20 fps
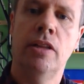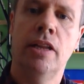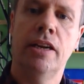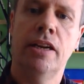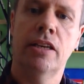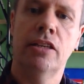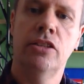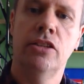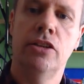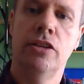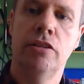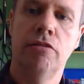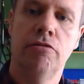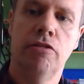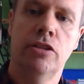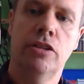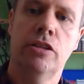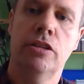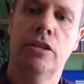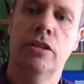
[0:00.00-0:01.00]
that external
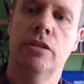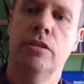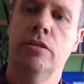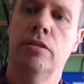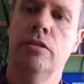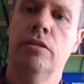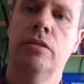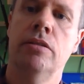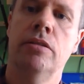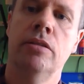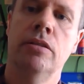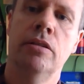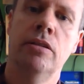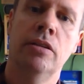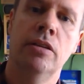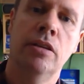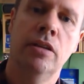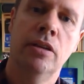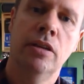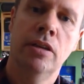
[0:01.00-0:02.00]
rust
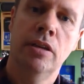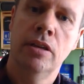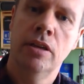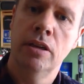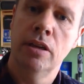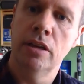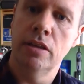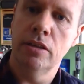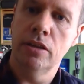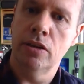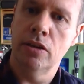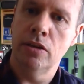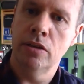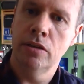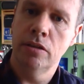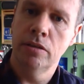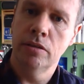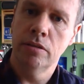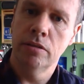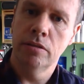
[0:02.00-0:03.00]
has
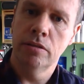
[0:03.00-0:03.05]
gone.